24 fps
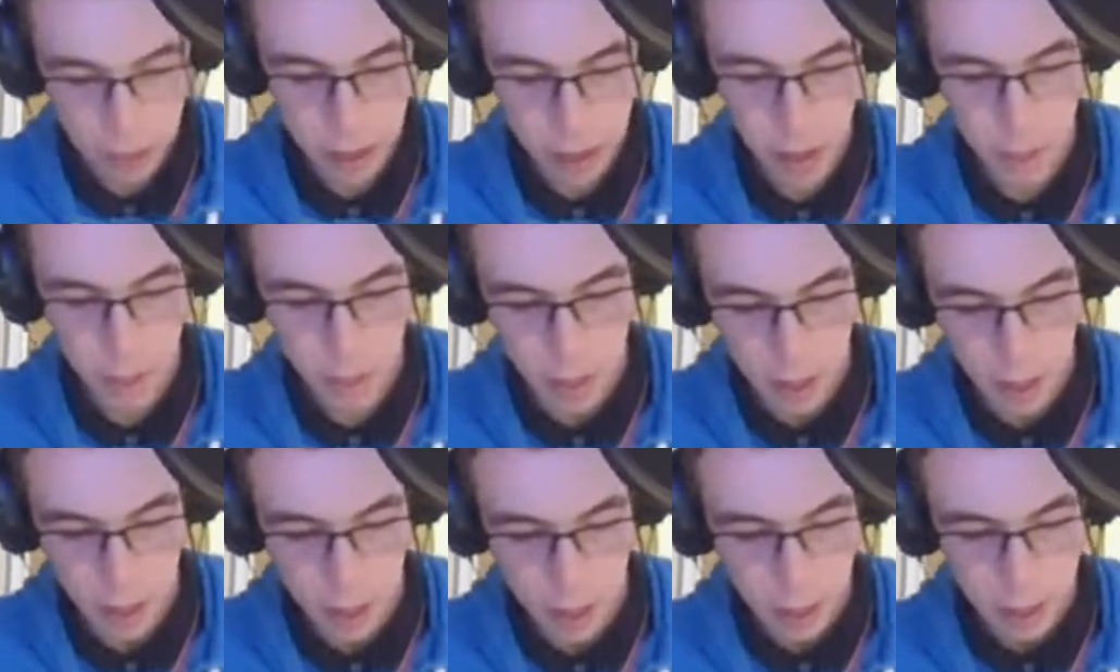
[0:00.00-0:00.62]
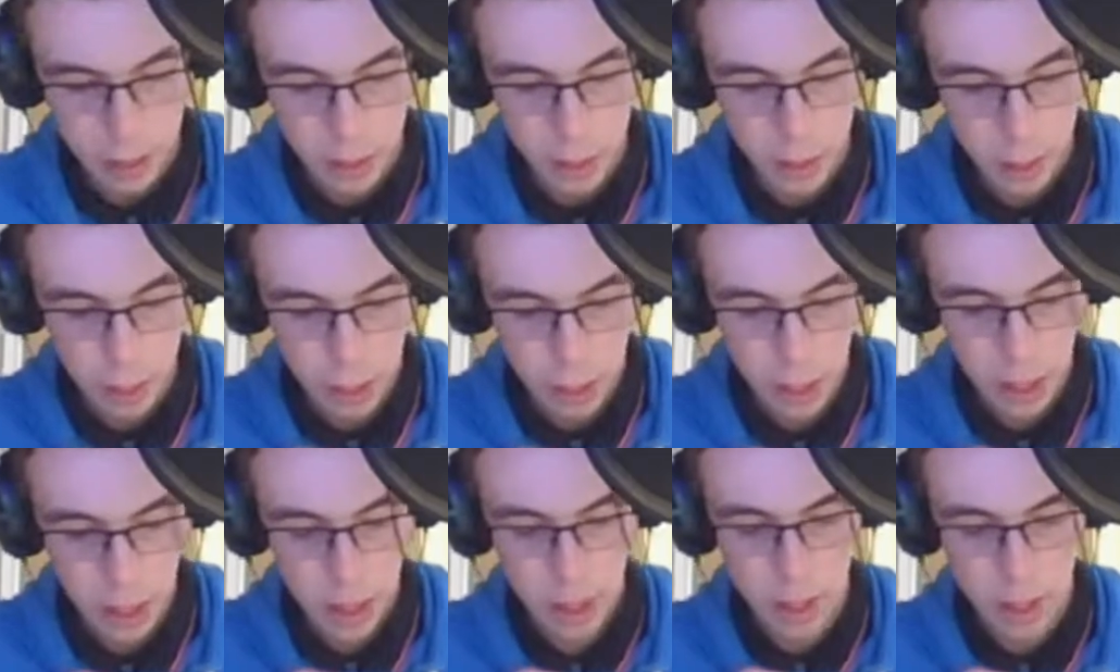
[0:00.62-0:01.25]
him to
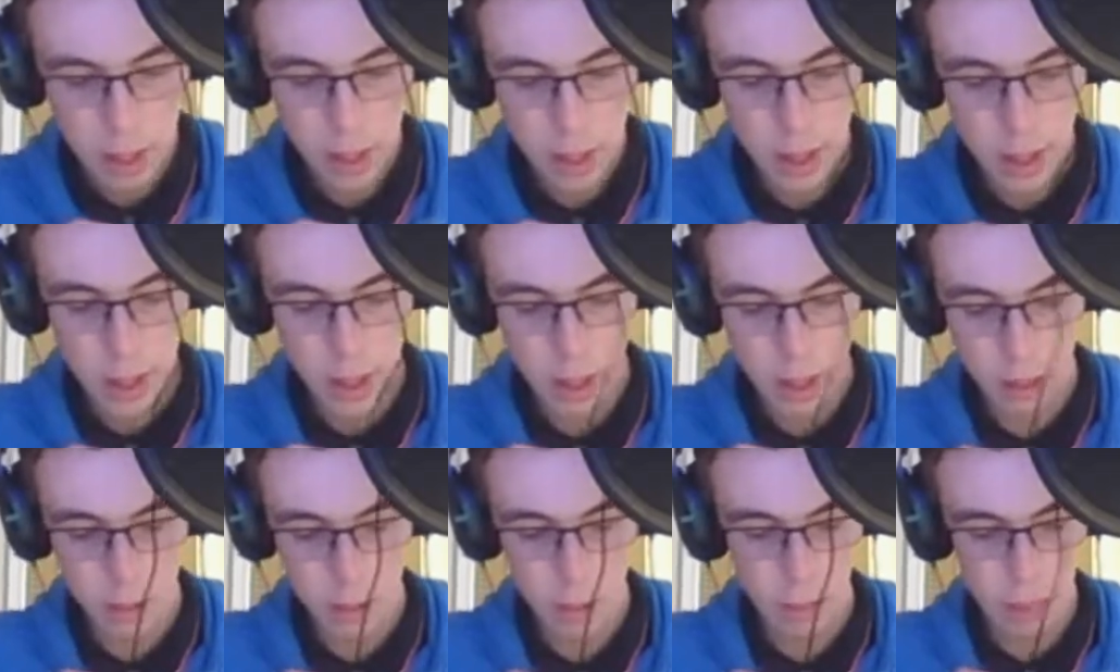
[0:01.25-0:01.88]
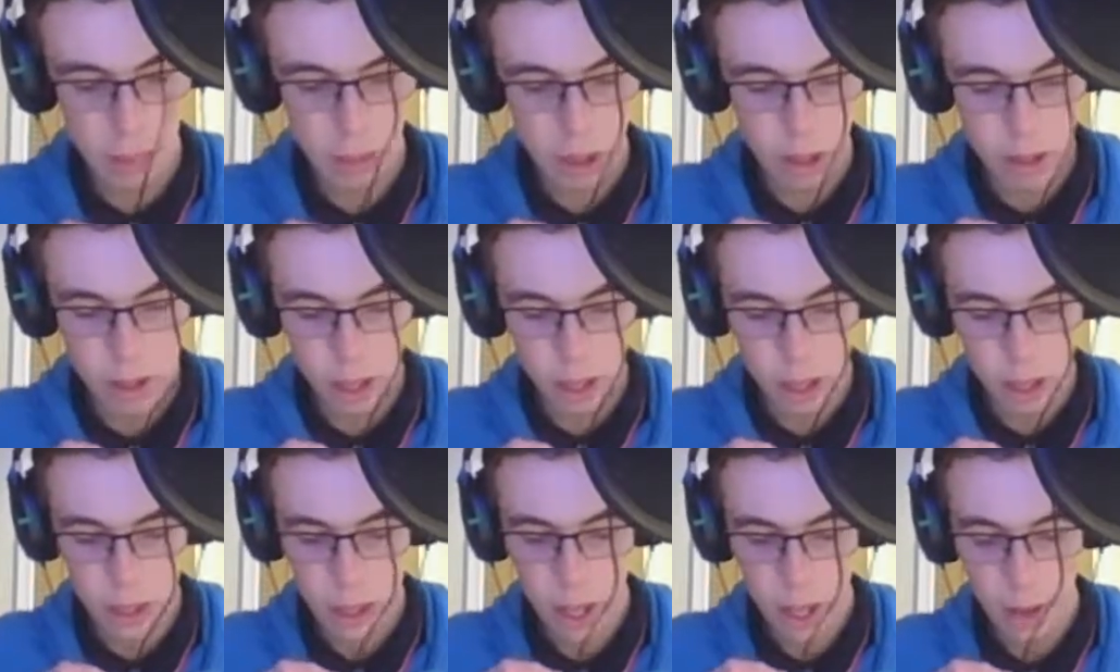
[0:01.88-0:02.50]
be the next
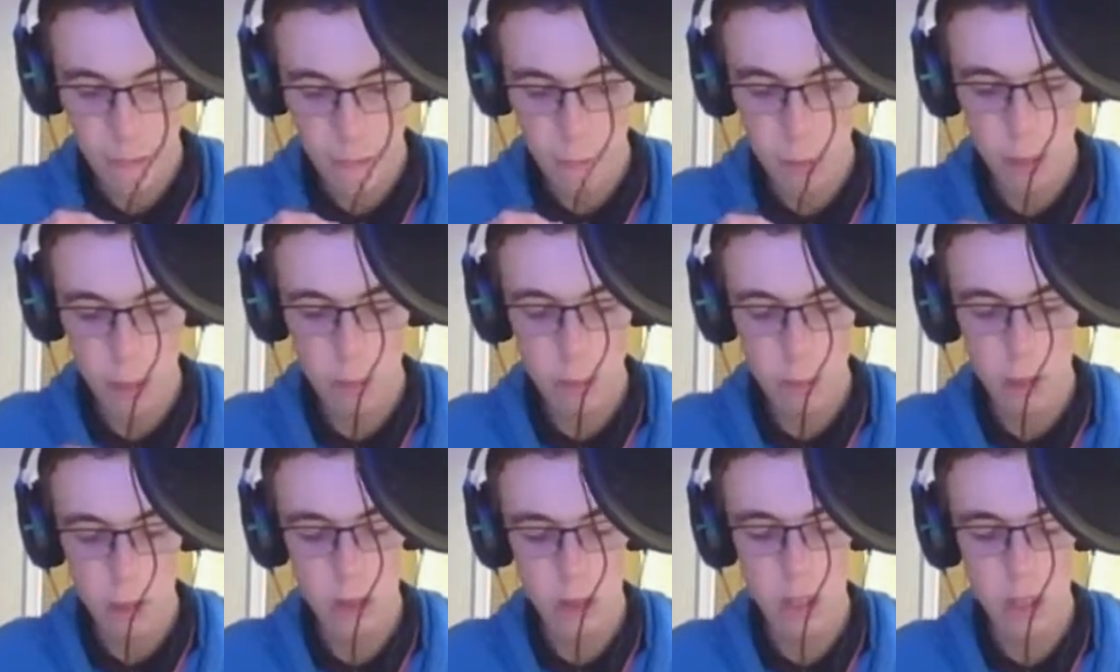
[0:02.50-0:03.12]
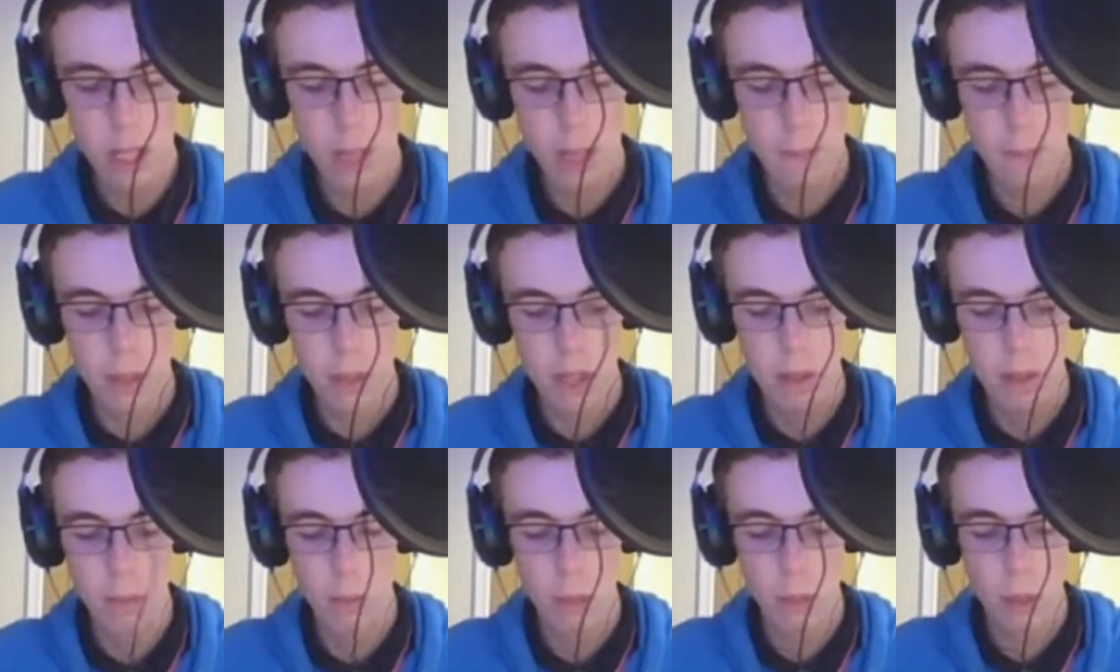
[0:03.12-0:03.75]
British F1 world
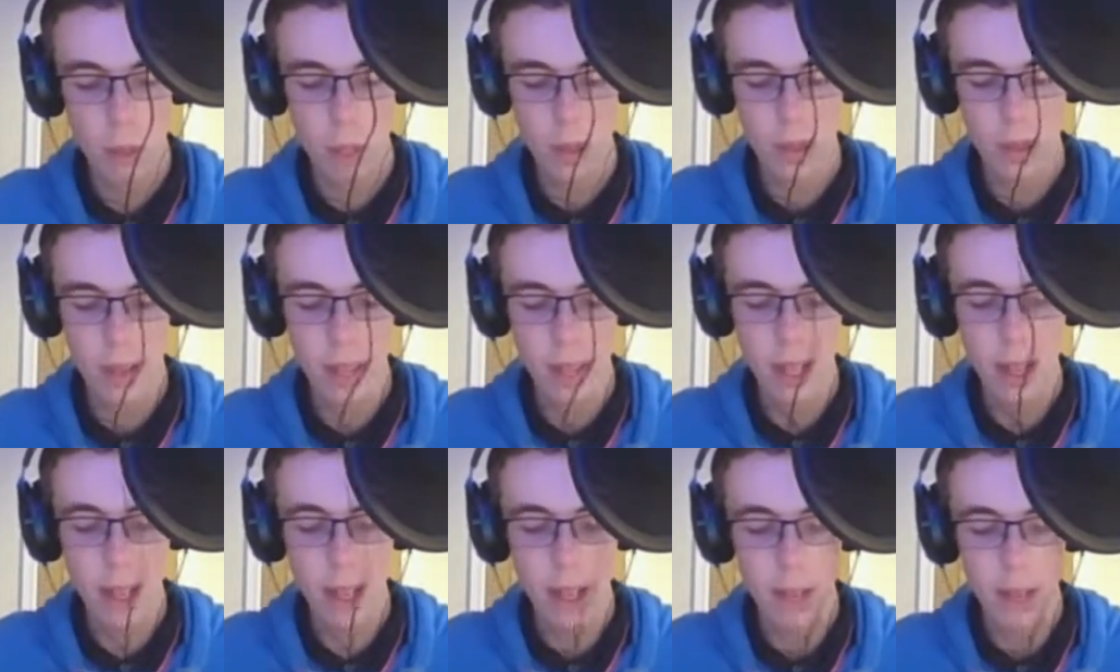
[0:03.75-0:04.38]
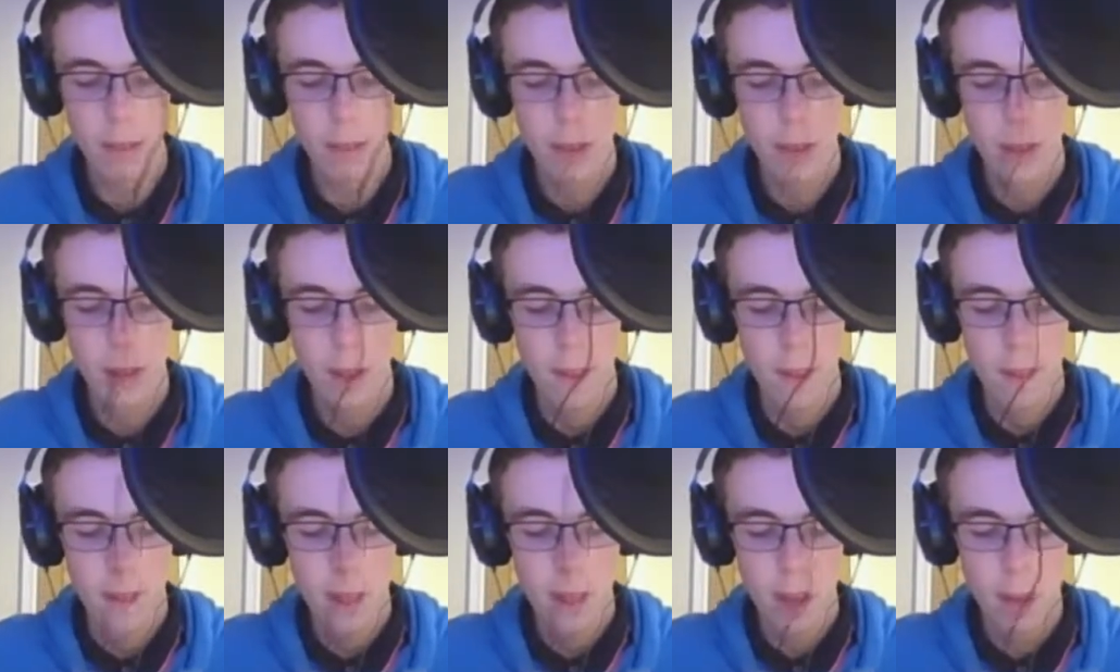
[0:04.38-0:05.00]
champion once he leaves.
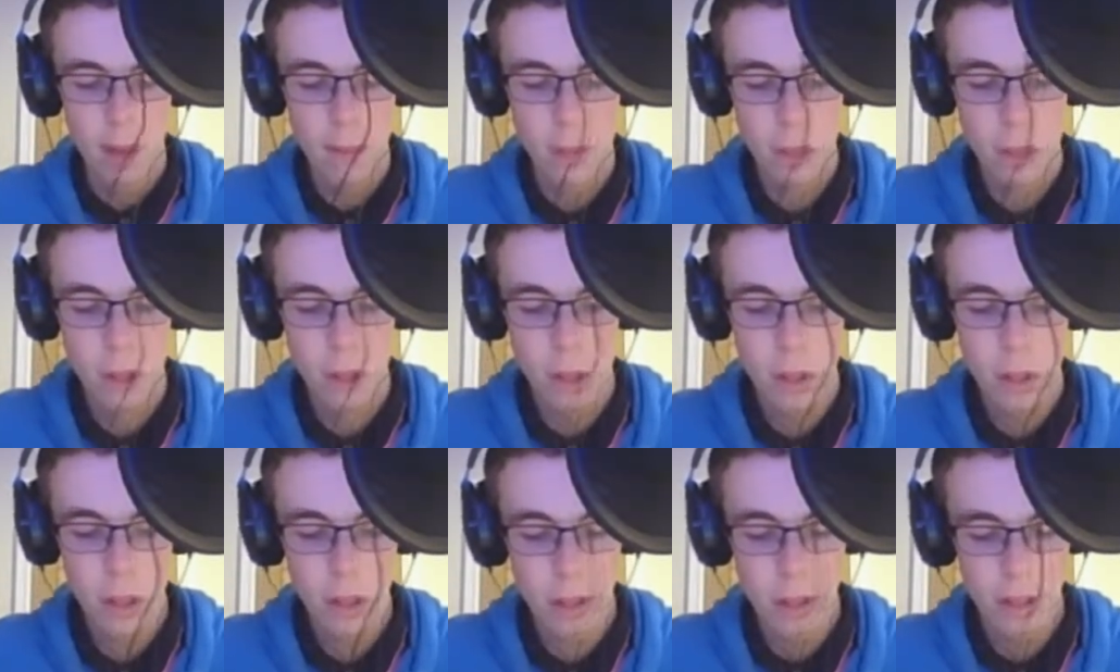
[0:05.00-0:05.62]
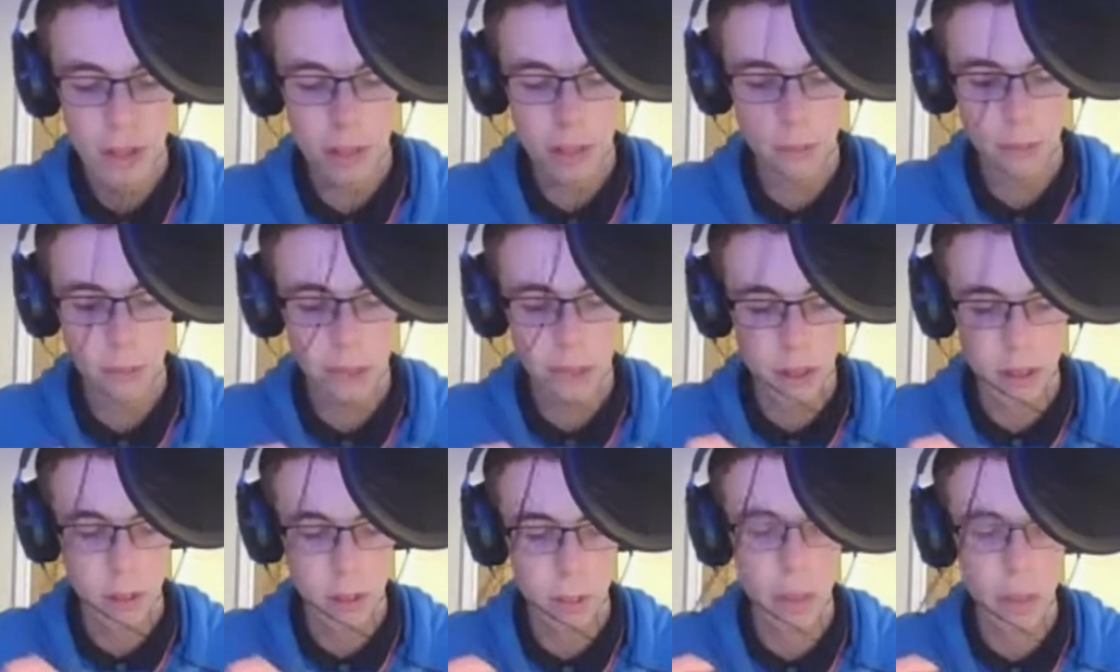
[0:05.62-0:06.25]
I'm sure Lewis
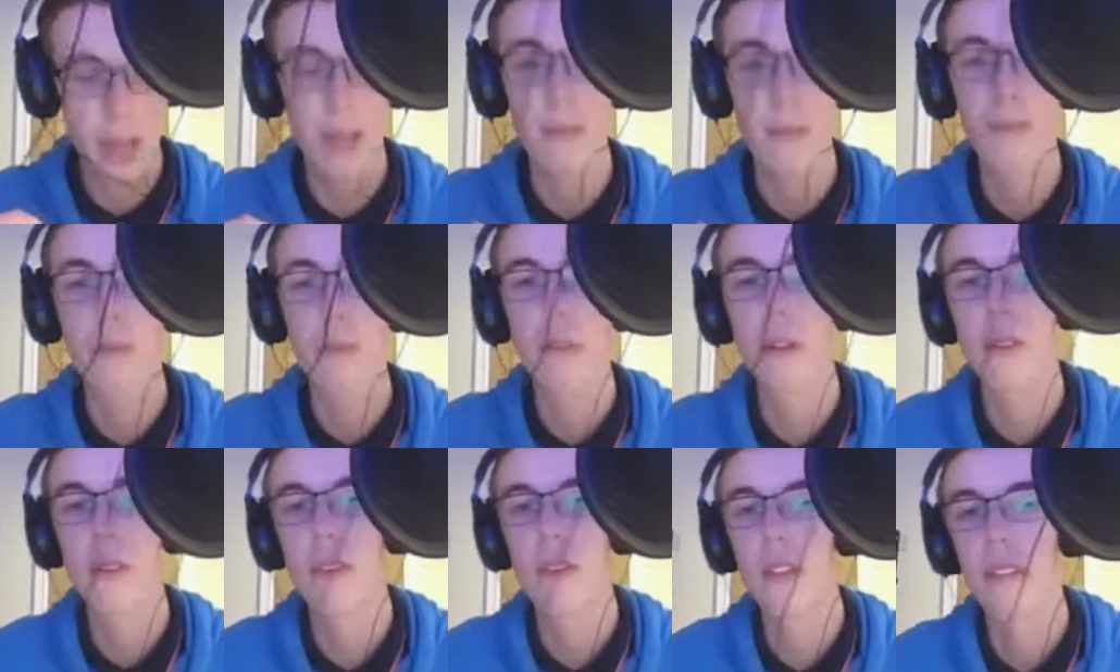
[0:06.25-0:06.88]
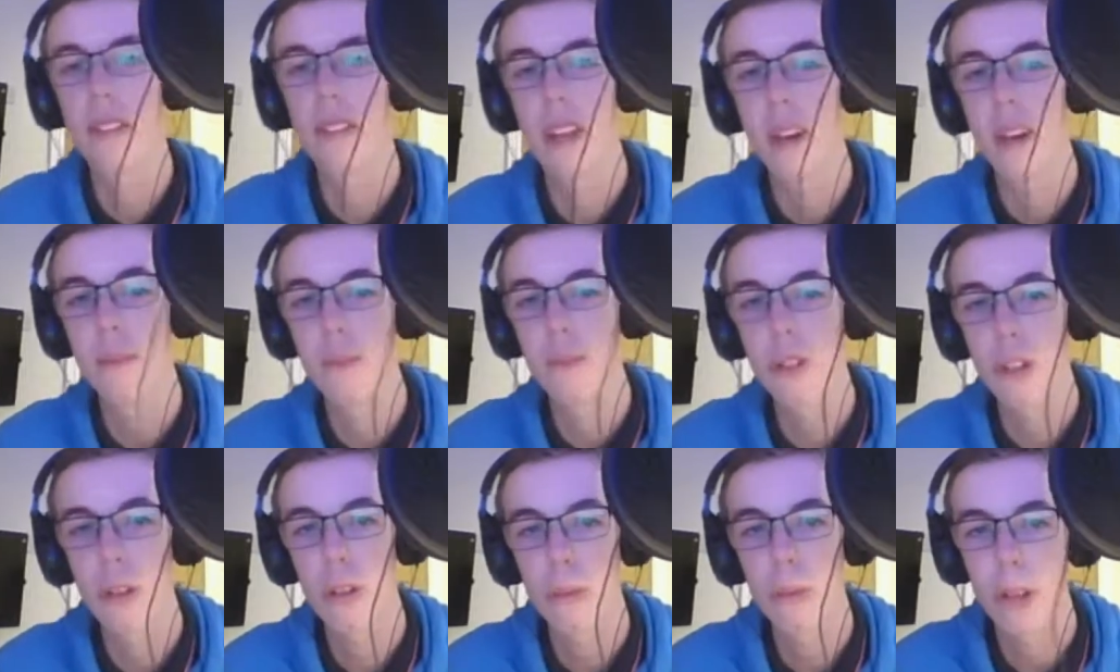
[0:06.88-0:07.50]
Hamilton speaking for all of us now. I'm
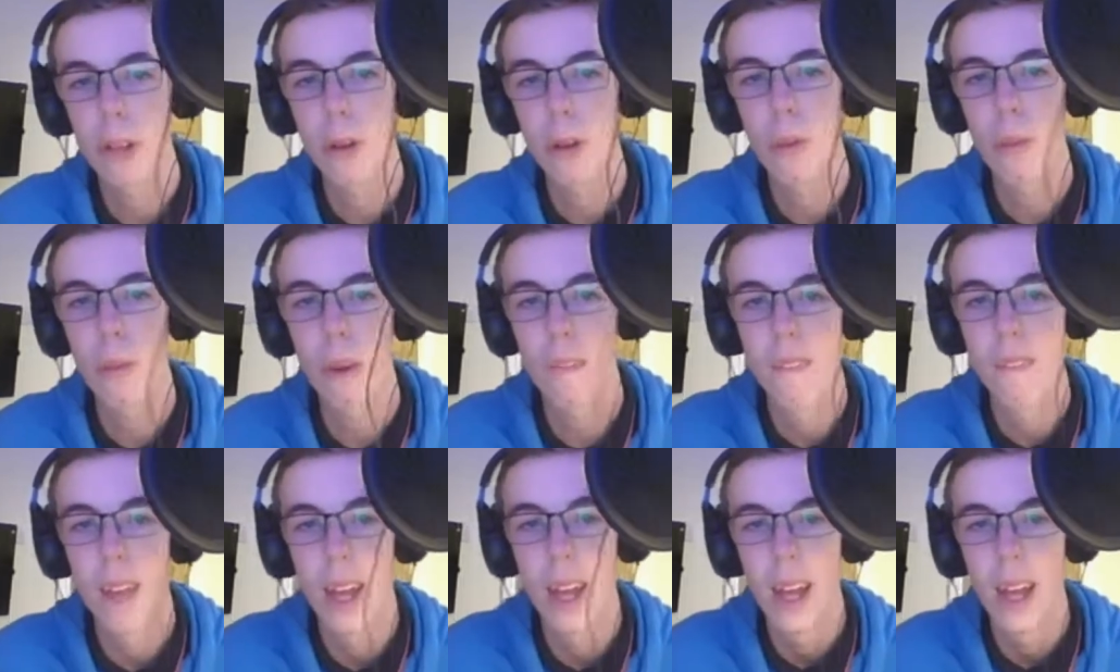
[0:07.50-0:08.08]
sure we all want